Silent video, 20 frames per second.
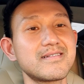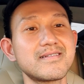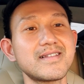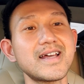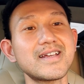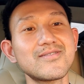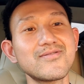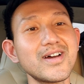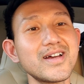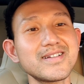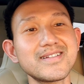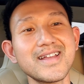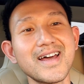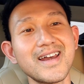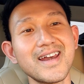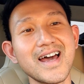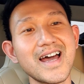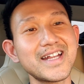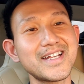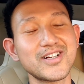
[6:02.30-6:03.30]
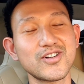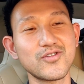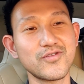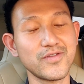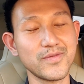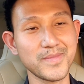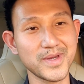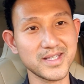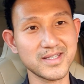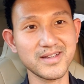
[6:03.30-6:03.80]
that's why it's not logical
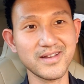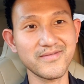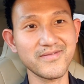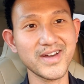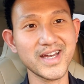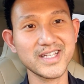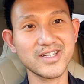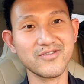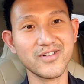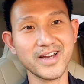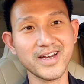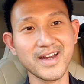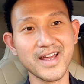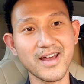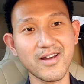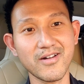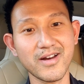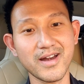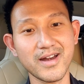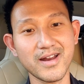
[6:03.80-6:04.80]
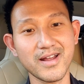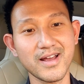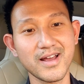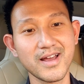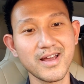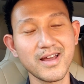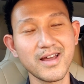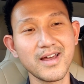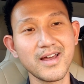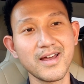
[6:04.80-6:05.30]
for me to invest right now. And
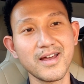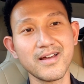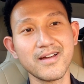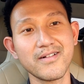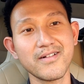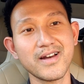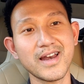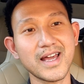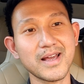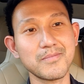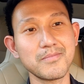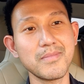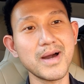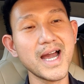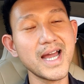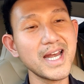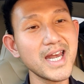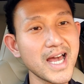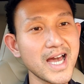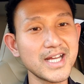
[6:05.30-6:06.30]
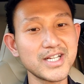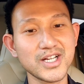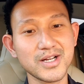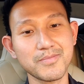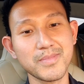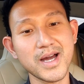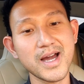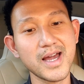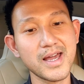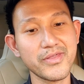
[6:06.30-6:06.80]
like, my logic
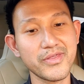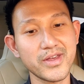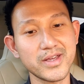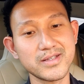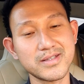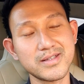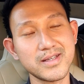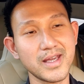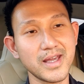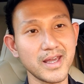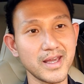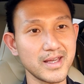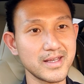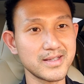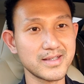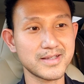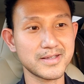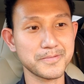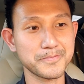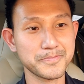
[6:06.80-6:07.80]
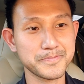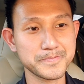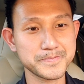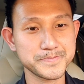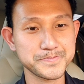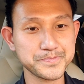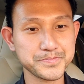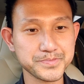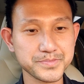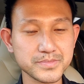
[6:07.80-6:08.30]
behind this is,
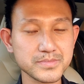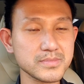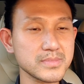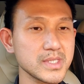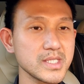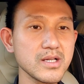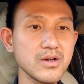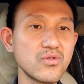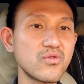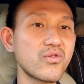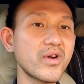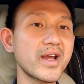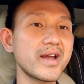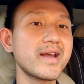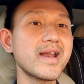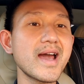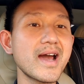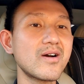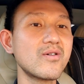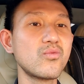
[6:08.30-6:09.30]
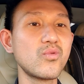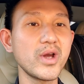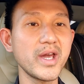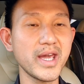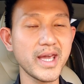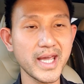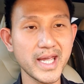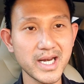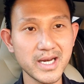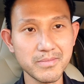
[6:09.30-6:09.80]
right now we're
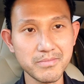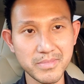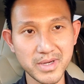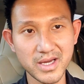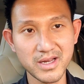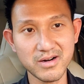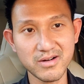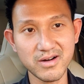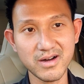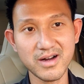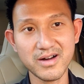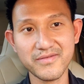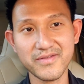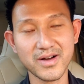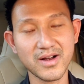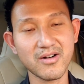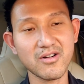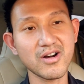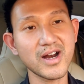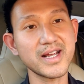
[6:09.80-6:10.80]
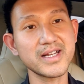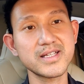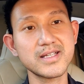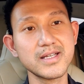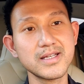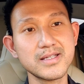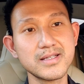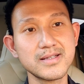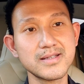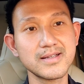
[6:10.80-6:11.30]
in the middle of a
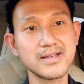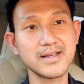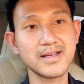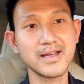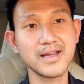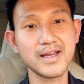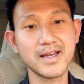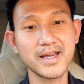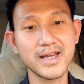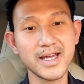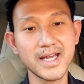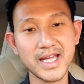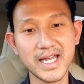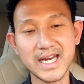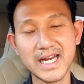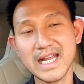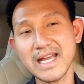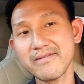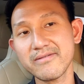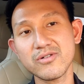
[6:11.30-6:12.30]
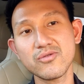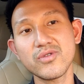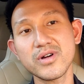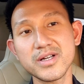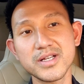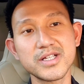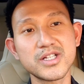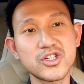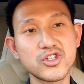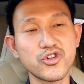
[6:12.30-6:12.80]
crisis and everyone
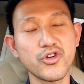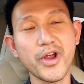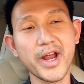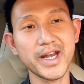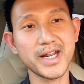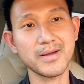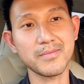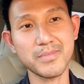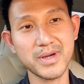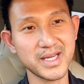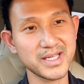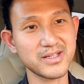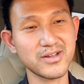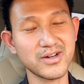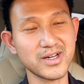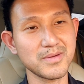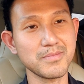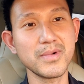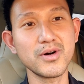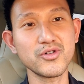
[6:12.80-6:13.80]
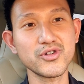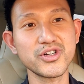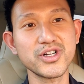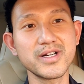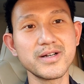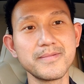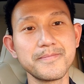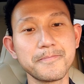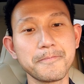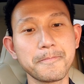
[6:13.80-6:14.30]
is trading based on emotion.